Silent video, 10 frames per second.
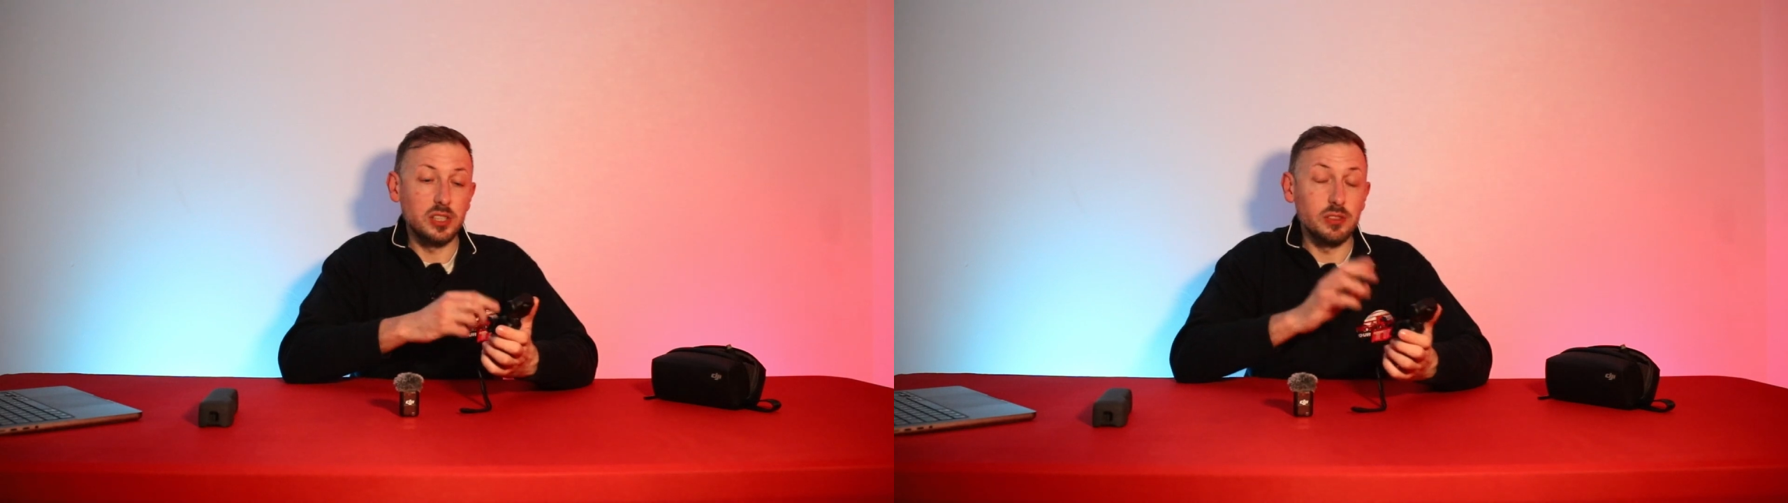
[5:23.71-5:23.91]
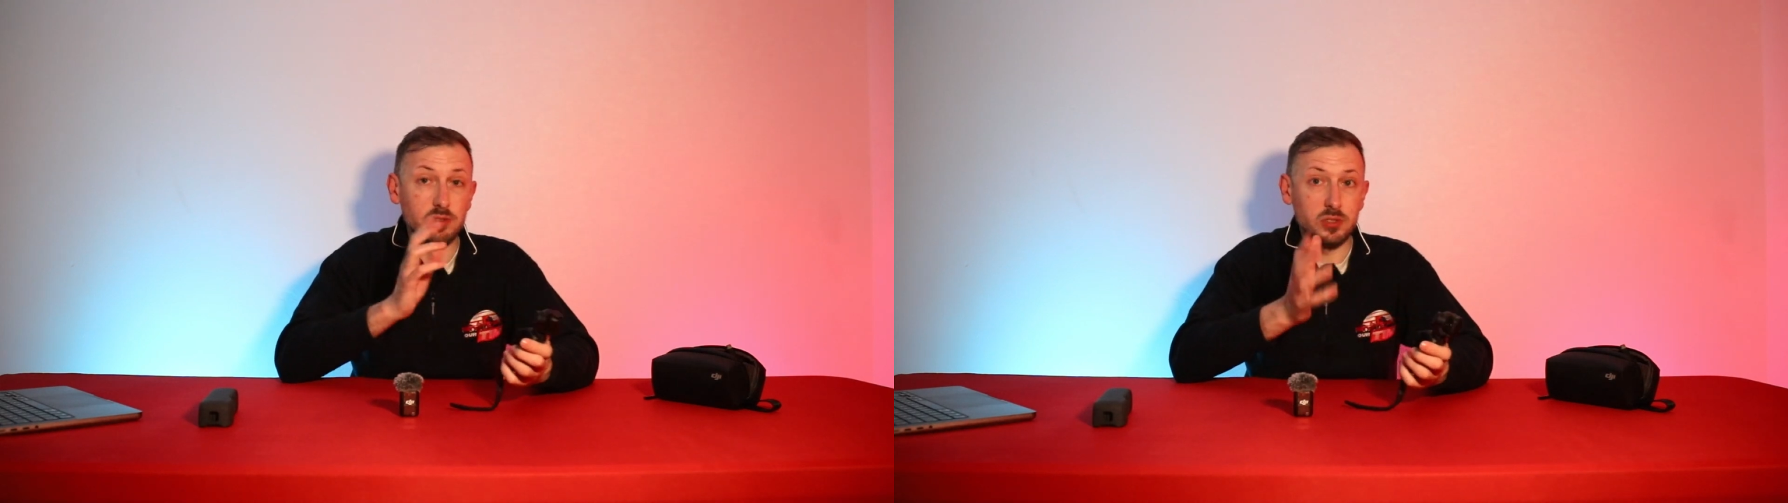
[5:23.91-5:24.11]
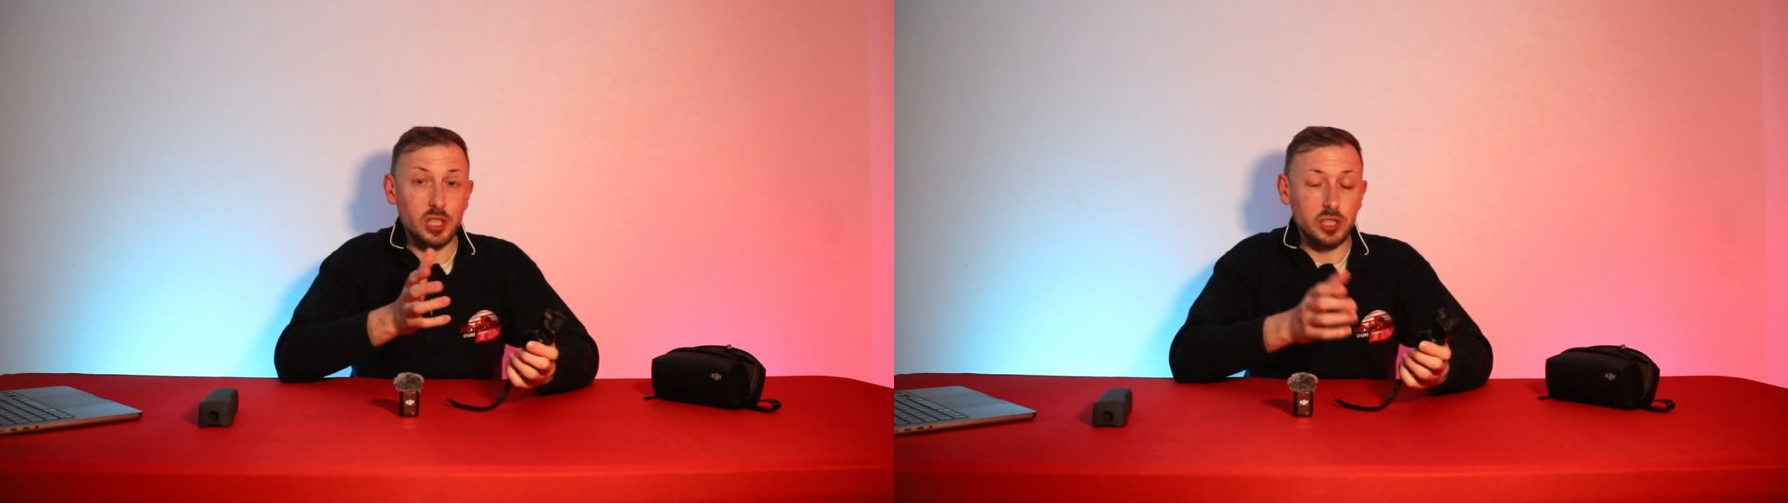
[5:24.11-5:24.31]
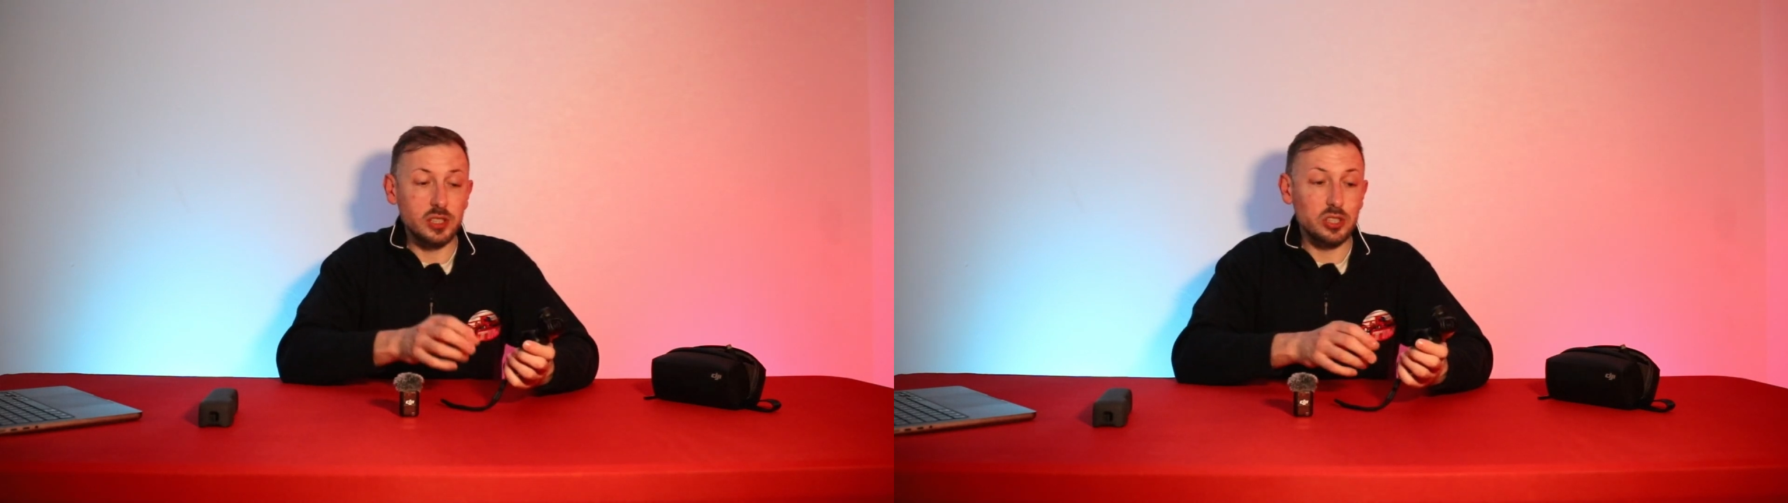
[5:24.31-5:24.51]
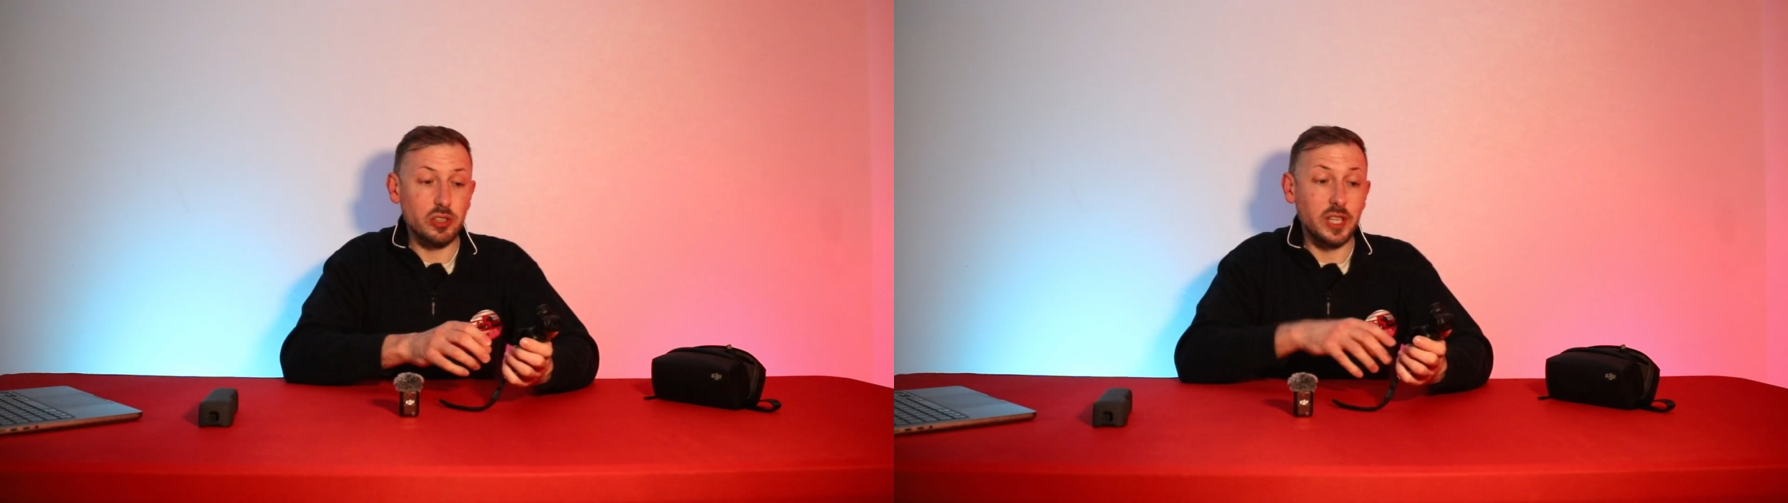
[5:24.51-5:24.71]
You turn the
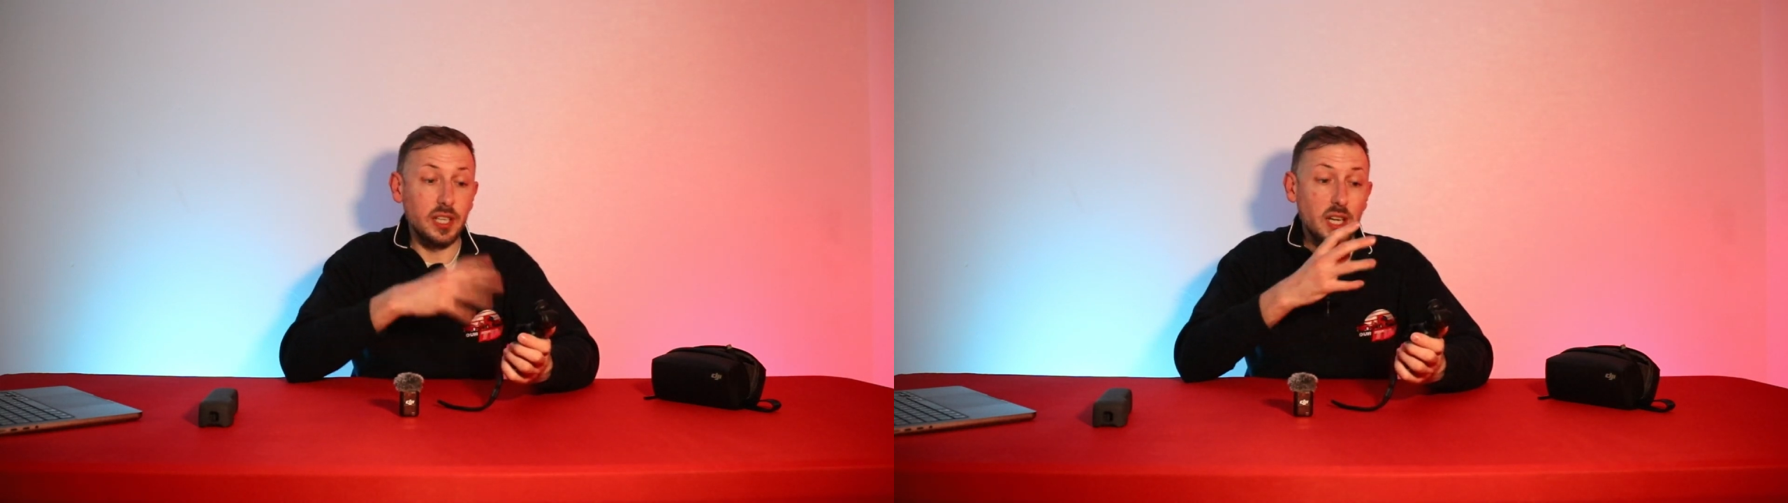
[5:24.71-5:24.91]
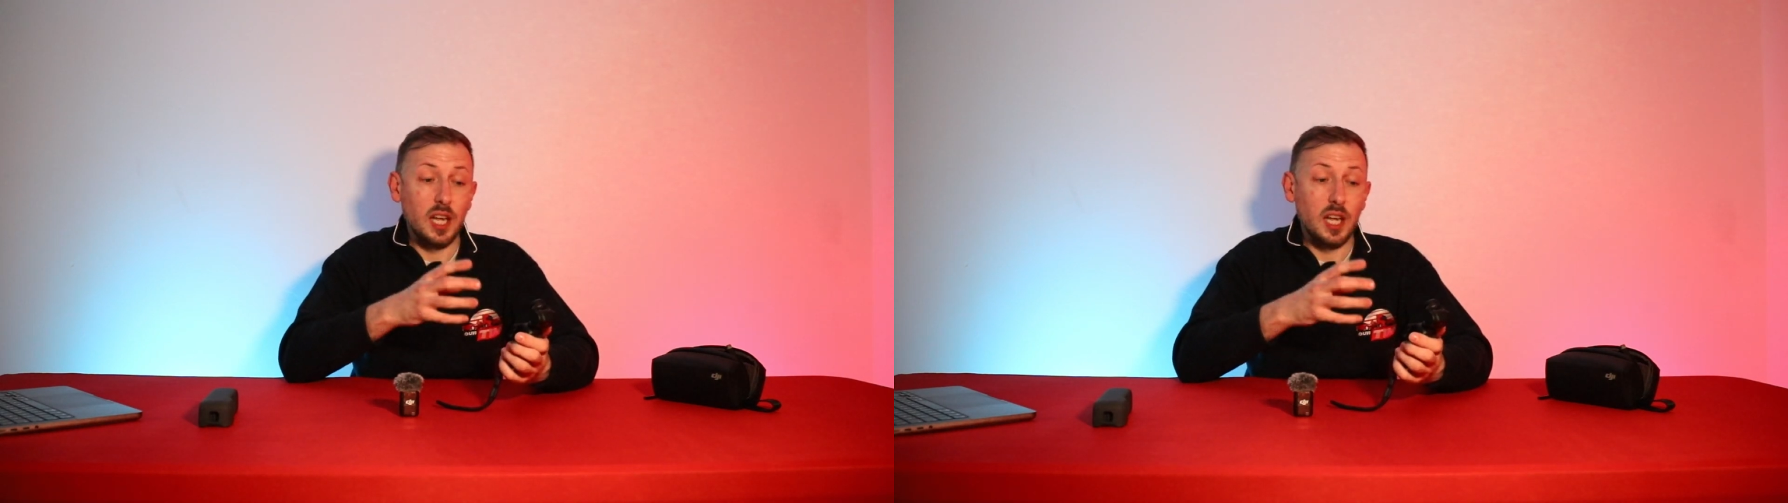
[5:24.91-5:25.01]
screen,